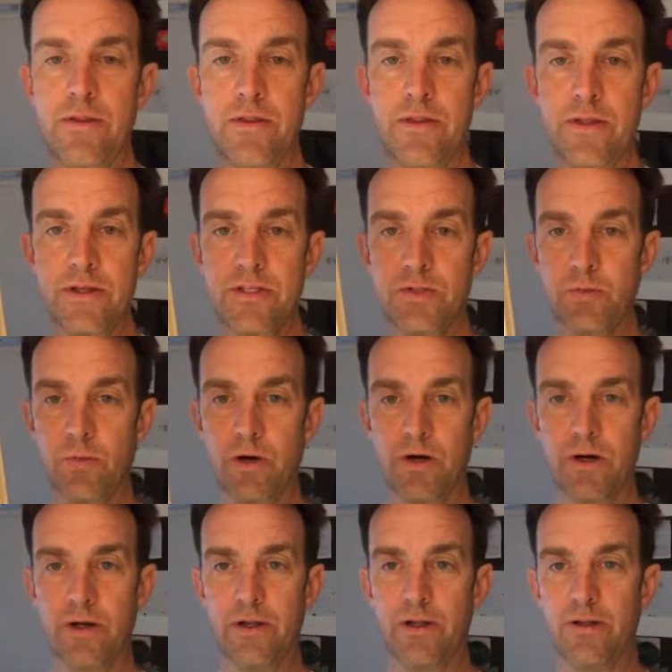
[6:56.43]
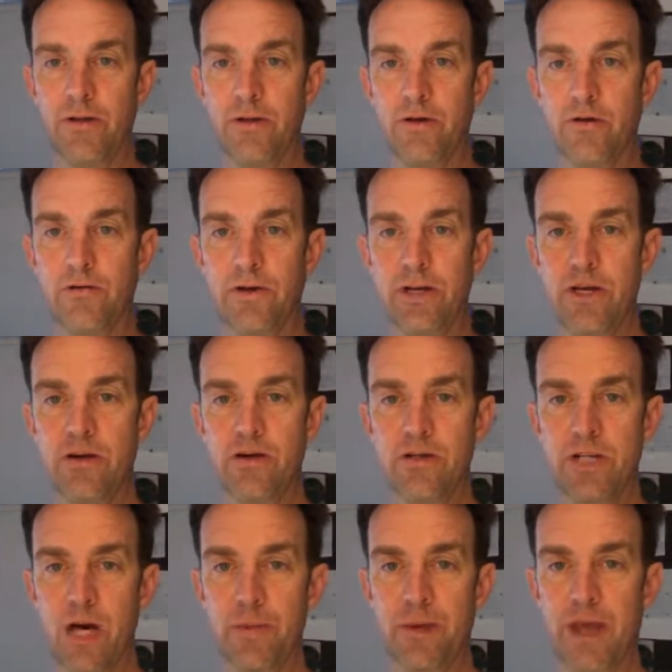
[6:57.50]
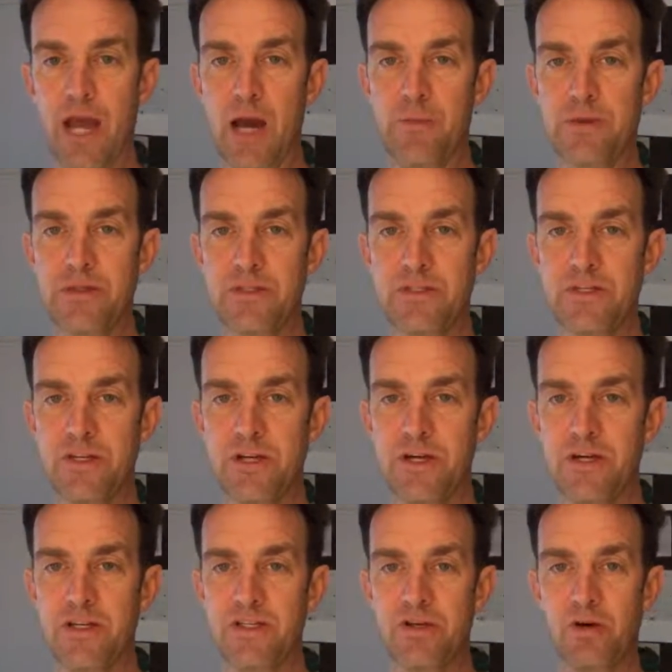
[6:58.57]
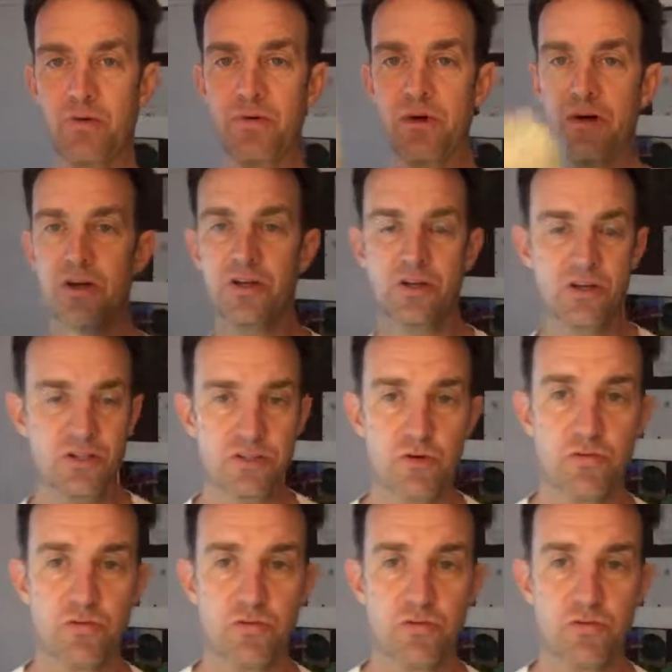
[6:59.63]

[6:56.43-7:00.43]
this one over here, Atomic Habits. So good so